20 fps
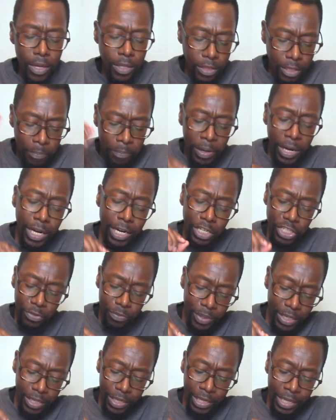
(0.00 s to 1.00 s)
The
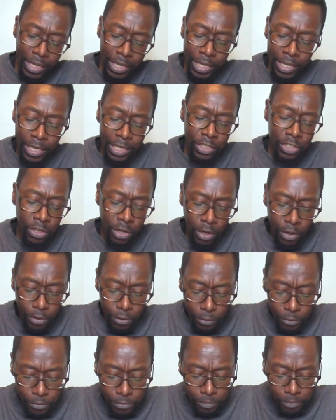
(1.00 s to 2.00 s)
punishment is
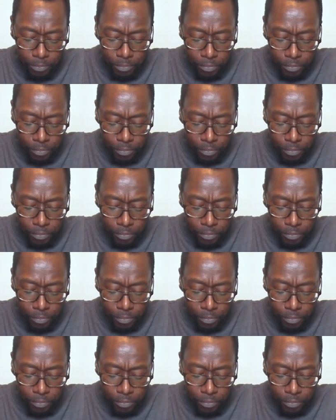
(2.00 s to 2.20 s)
known.